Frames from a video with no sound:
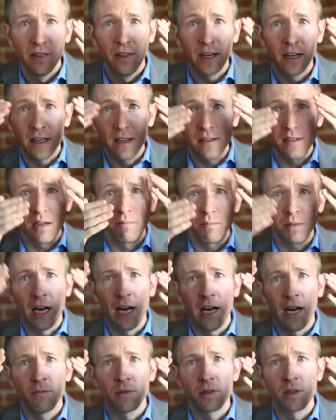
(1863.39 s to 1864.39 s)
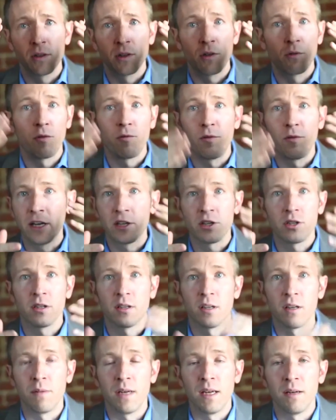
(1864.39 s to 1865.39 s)
sometimes the reflection can
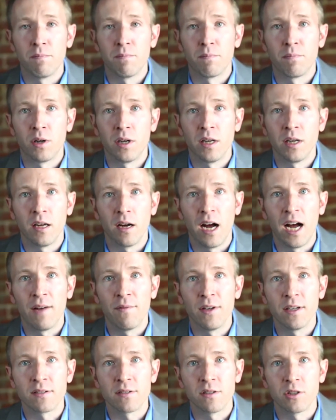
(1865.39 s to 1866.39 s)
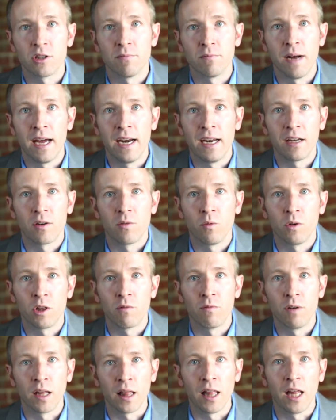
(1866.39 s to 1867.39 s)
be pretty obvious and dramatic with a ring
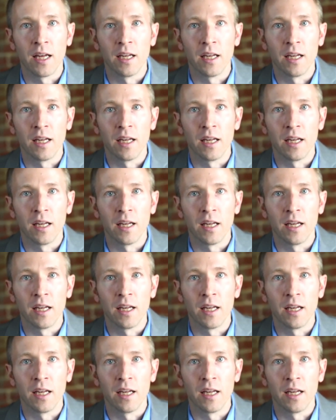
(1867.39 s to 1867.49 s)
light.